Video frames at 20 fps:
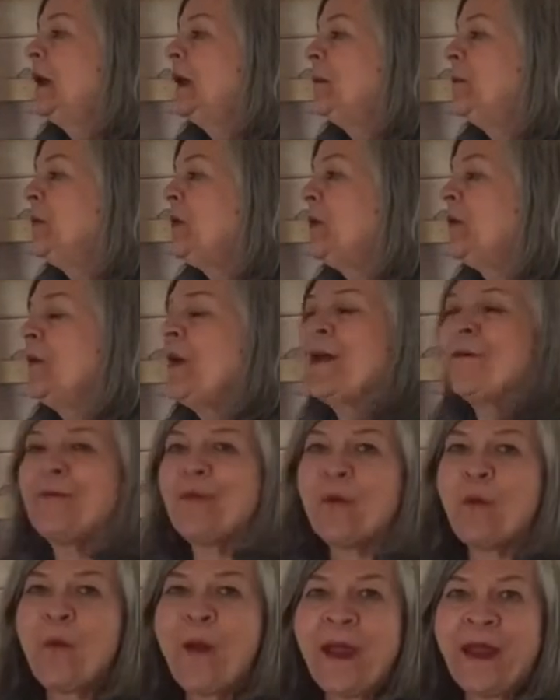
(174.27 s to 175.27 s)
You don't have the
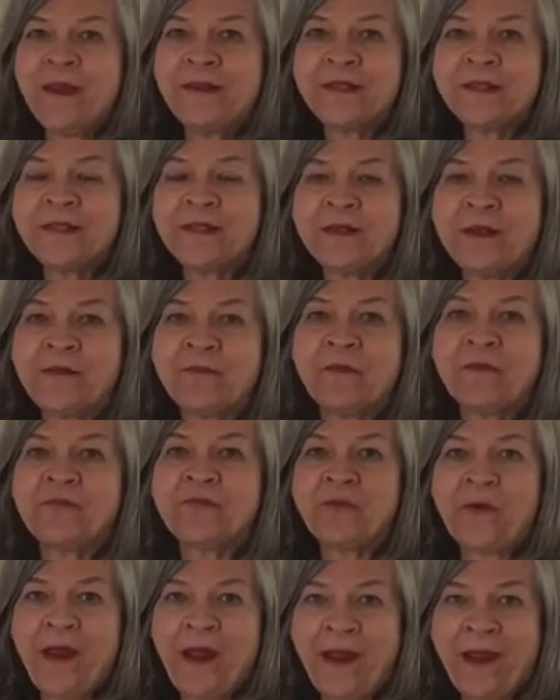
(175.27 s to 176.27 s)
weight of a
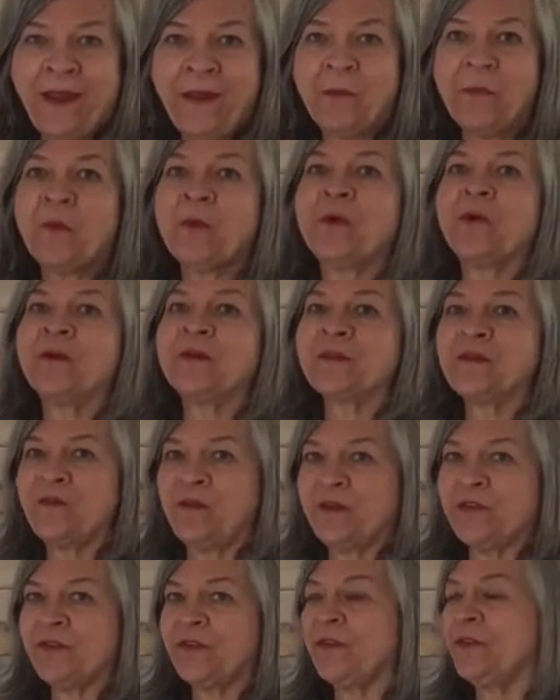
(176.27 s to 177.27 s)
frame or a
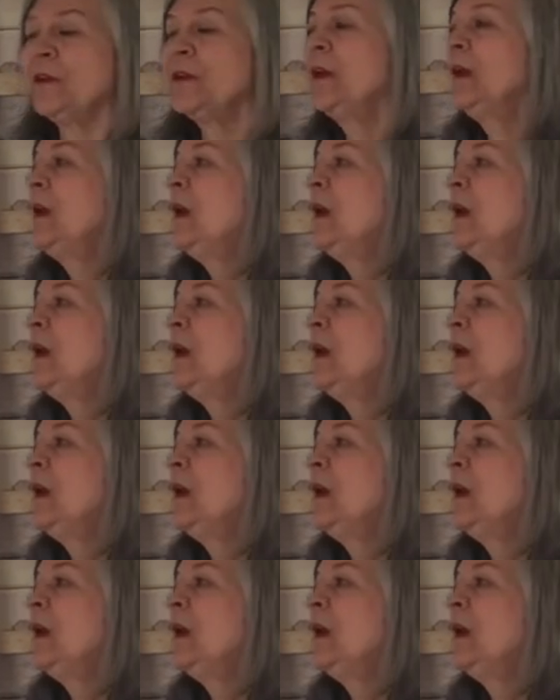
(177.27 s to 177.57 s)
stretcher.